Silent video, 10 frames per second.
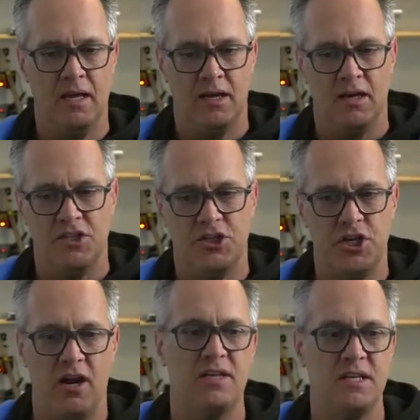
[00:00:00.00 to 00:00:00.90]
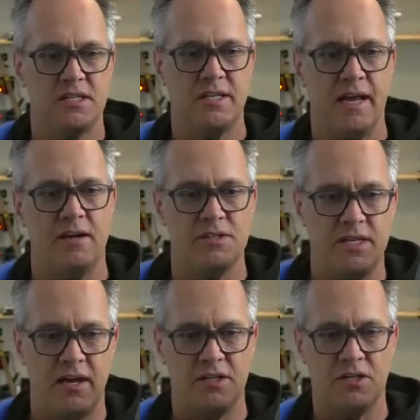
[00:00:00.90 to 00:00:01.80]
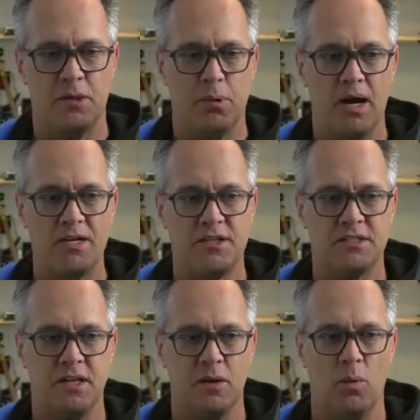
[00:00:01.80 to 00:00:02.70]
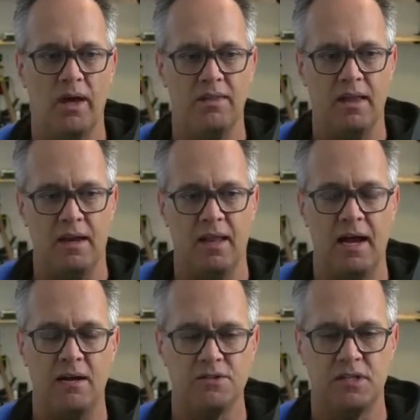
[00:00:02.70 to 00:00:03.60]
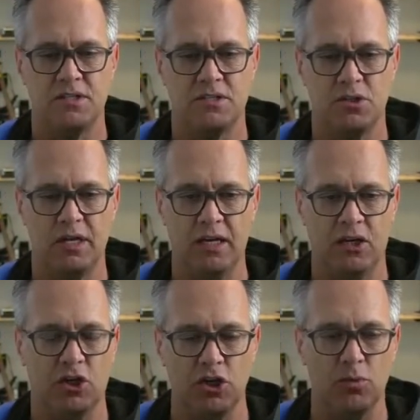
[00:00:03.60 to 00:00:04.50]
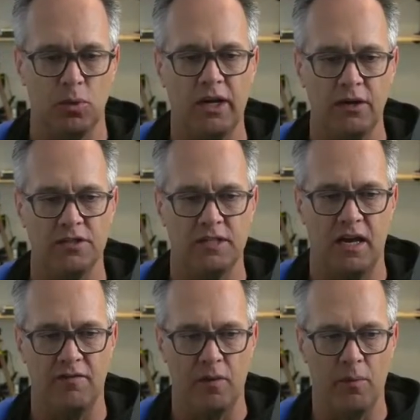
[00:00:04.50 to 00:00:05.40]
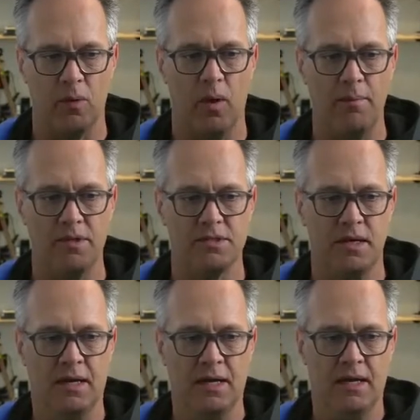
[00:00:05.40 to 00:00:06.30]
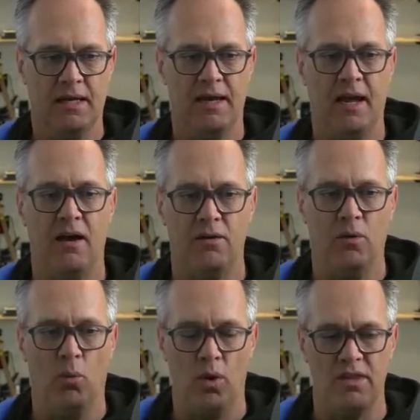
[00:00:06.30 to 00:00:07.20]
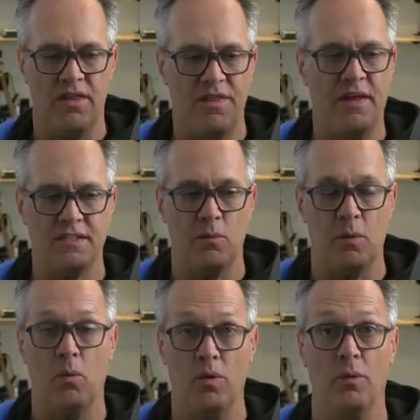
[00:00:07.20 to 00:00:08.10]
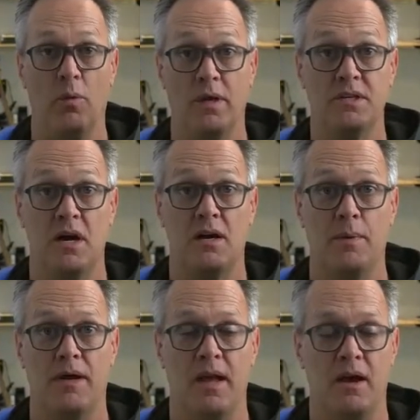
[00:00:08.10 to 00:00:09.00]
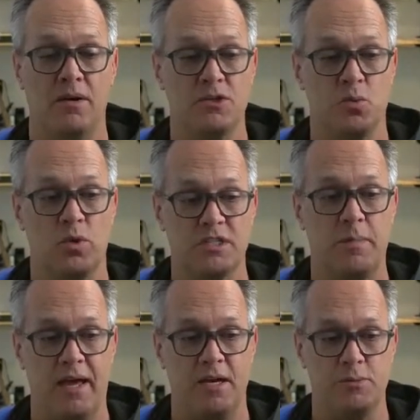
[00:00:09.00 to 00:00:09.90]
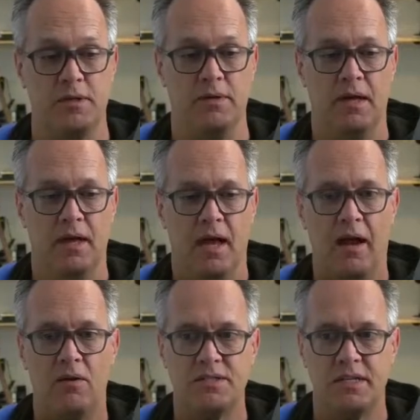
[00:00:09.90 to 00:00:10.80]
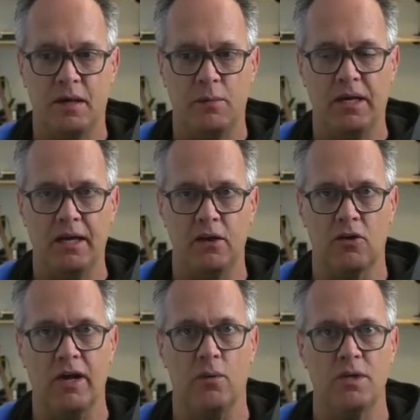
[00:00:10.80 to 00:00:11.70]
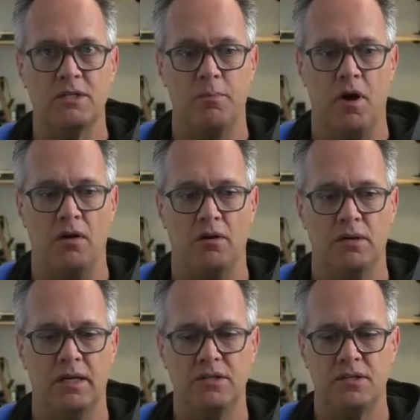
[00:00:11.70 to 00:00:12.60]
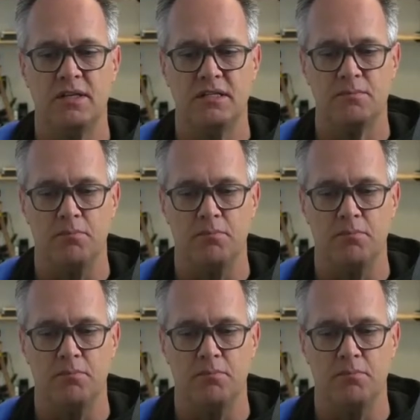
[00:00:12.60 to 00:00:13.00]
share these standards down into the projects in a way that allows us to get good reuse out of our requirements? Now, one of the things that we really want to talk about now is risk management. How is it that we integrate a risk model into this